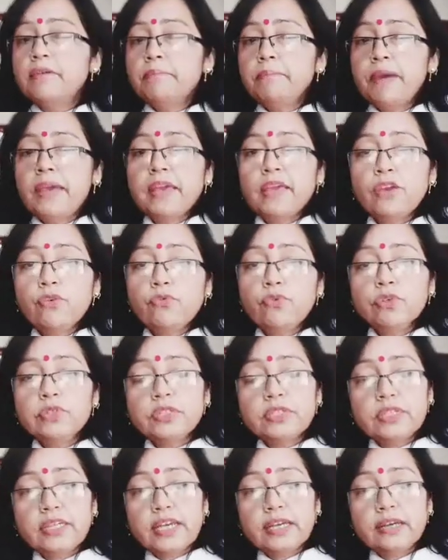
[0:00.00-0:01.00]
Maggie
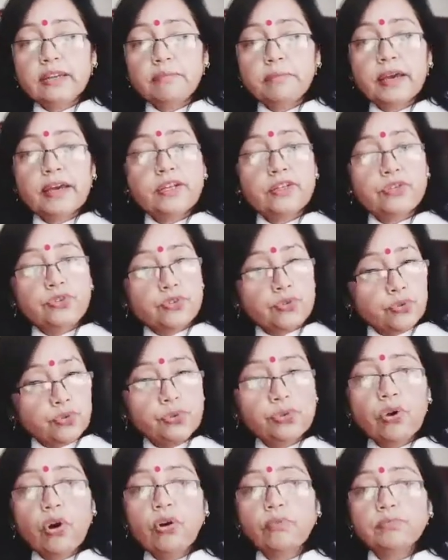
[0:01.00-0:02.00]
was taken by Joe
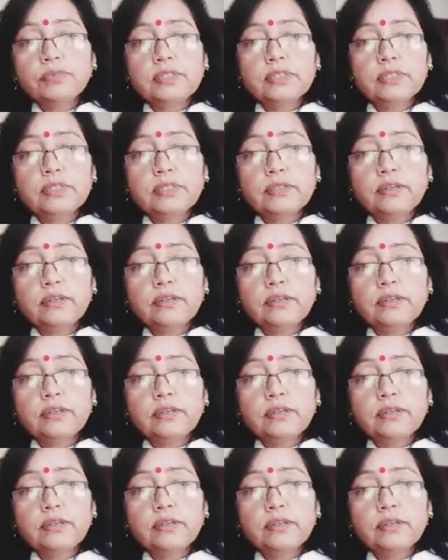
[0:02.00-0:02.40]
Thompson.